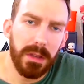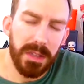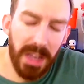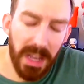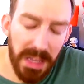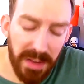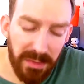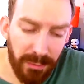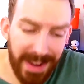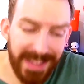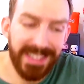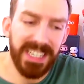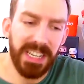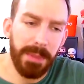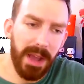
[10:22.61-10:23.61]
So yeah, enough
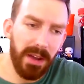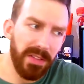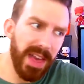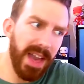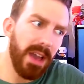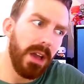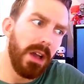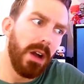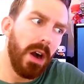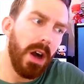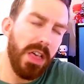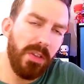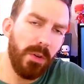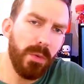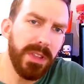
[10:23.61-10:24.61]
ranting about that.
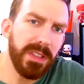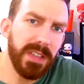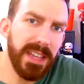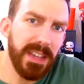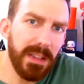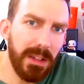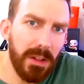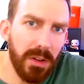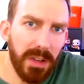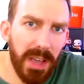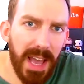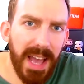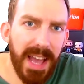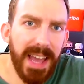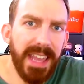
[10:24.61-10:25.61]
I thought we'd take a look
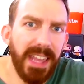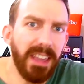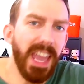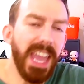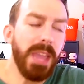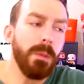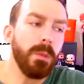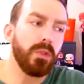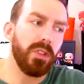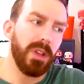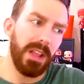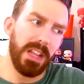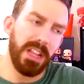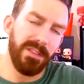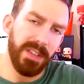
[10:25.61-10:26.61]
at a game
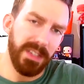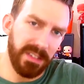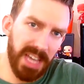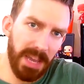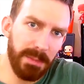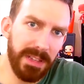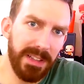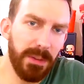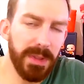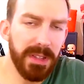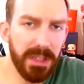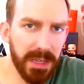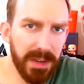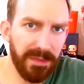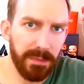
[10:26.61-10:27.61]
trailer. Now, this game's a little
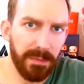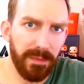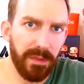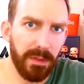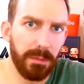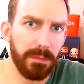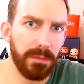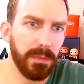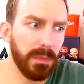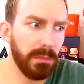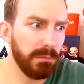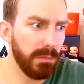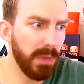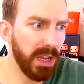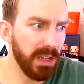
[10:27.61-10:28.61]
bit different from
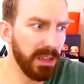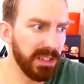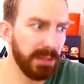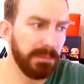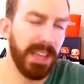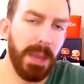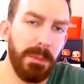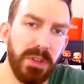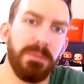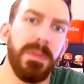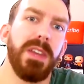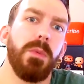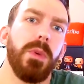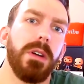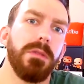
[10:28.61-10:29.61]
some games you
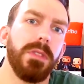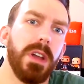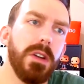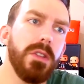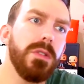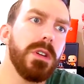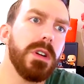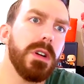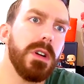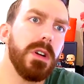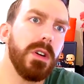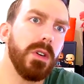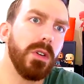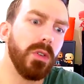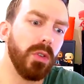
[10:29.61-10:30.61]
may well know,
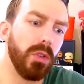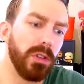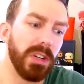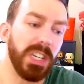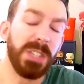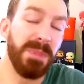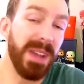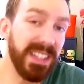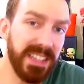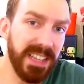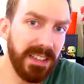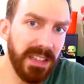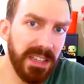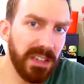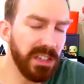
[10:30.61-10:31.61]
or
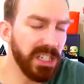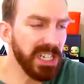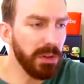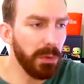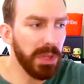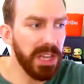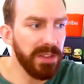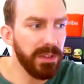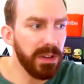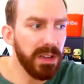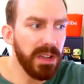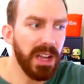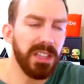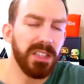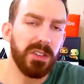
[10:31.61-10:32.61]
expecting this year, or whatever.
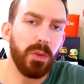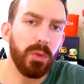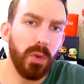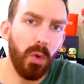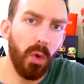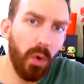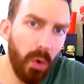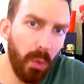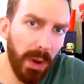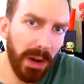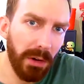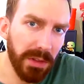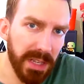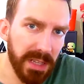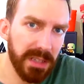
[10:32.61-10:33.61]
And it's called
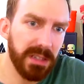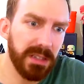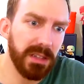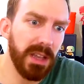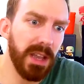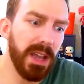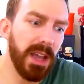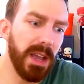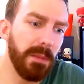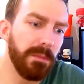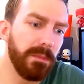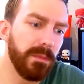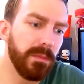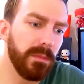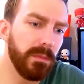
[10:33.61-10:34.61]
Orwell, and it's,
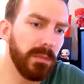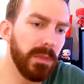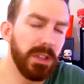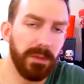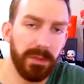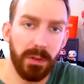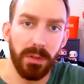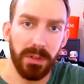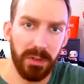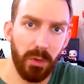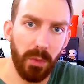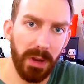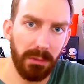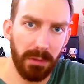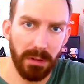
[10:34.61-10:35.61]
and of course
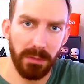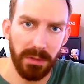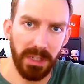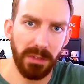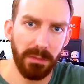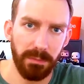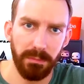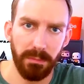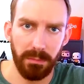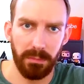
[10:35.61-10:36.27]
Orwell wrote, you know,